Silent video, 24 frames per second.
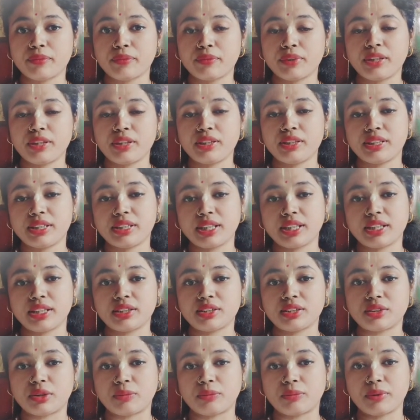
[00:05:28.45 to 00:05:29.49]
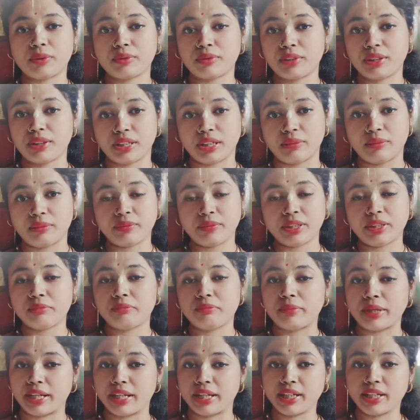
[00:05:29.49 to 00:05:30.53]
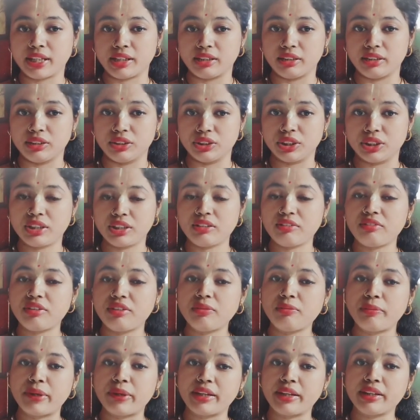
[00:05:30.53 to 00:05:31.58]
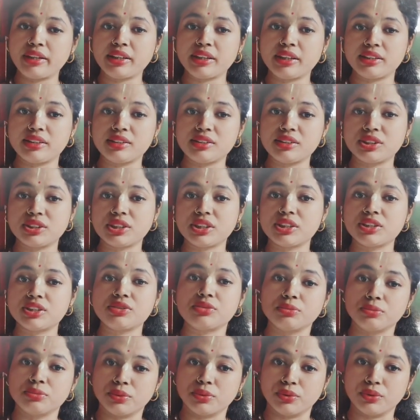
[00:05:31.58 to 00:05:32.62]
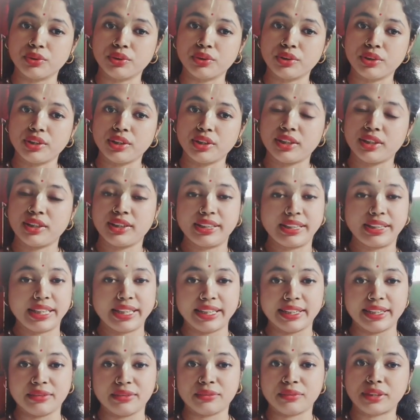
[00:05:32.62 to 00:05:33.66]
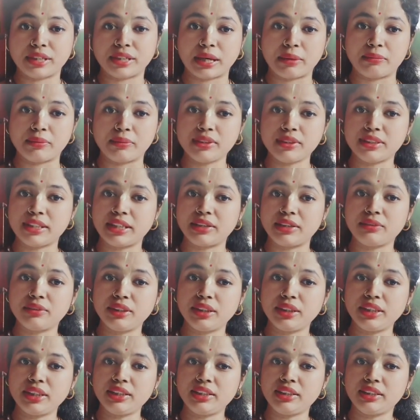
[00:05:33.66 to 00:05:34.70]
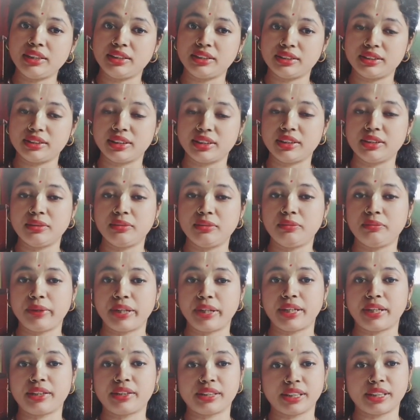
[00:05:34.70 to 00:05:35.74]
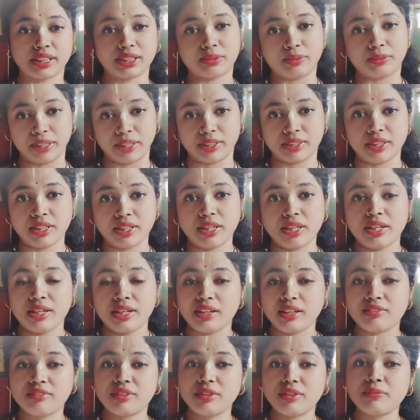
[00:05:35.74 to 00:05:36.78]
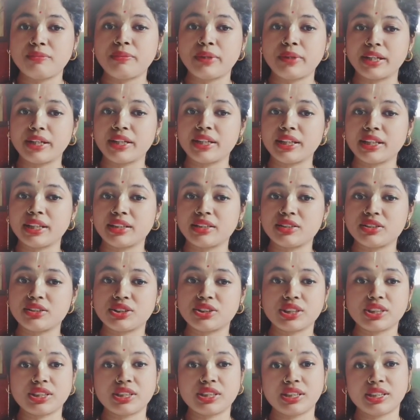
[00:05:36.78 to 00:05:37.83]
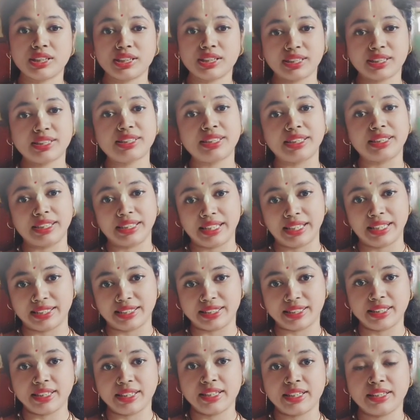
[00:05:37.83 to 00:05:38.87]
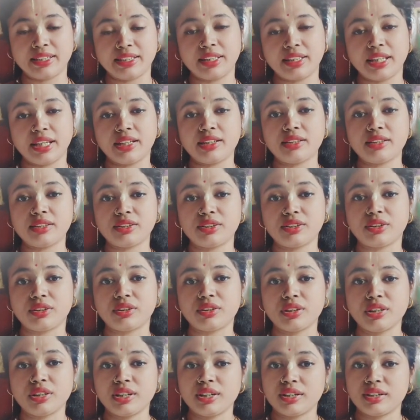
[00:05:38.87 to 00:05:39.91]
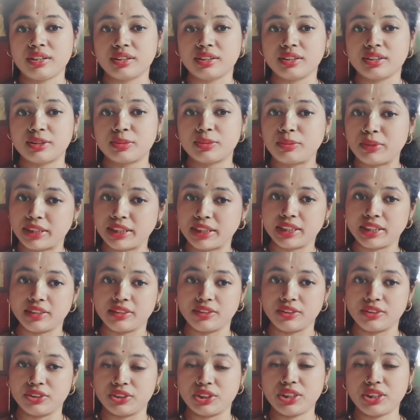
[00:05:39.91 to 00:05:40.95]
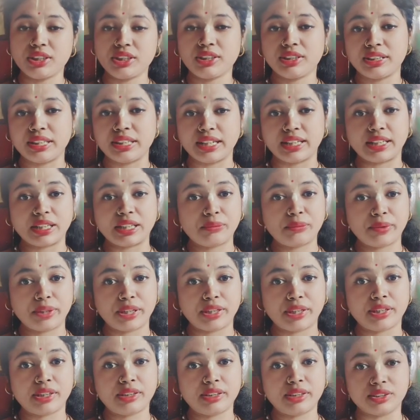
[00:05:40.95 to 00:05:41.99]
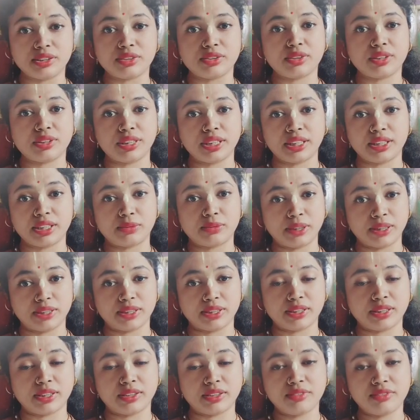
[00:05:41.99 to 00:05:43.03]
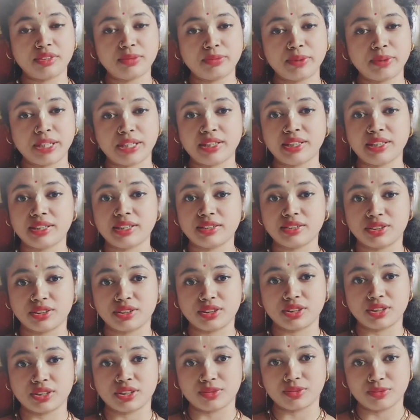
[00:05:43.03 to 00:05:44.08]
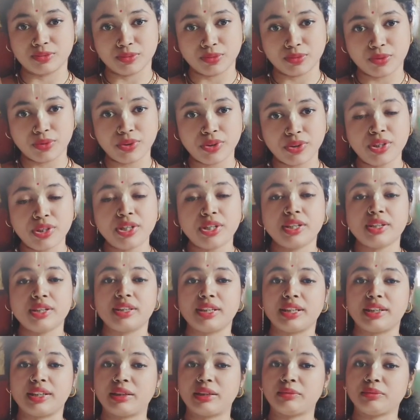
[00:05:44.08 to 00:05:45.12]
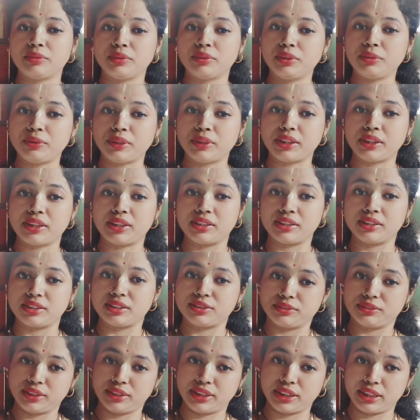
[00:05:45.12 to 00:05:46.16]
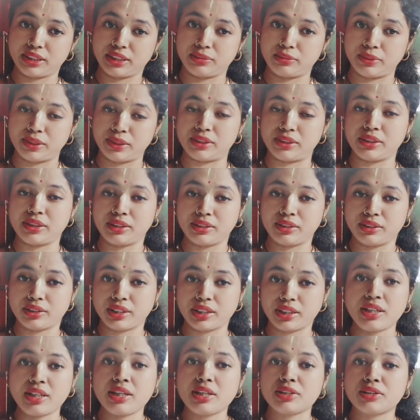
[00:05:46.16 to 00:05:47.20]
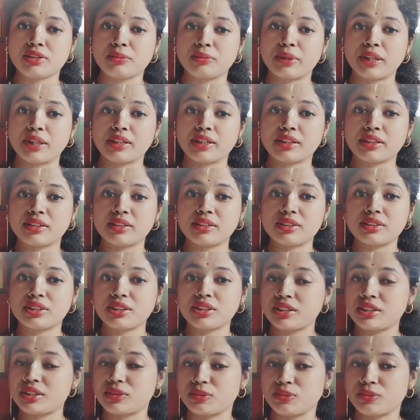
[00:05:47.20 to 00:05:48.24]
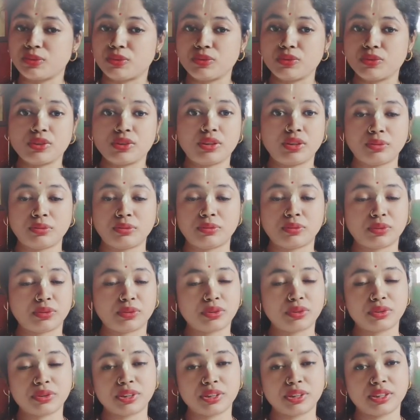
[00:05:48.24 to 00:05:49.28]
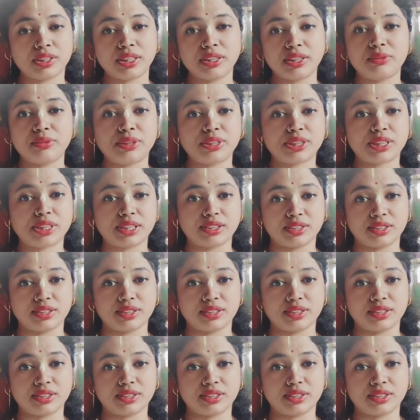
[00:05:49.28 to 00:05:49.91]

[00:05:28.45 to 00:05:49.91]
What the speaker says: So initially energy of the 5d orbital increases equally in a uniform or spherical field as the ligands start approaching the complex. So initially the energy is equal, okay, there is no problem, but as the ligand forms the complex, okay, as the ligand starts forming the complex coming near, the splitting of the d orbital takes place.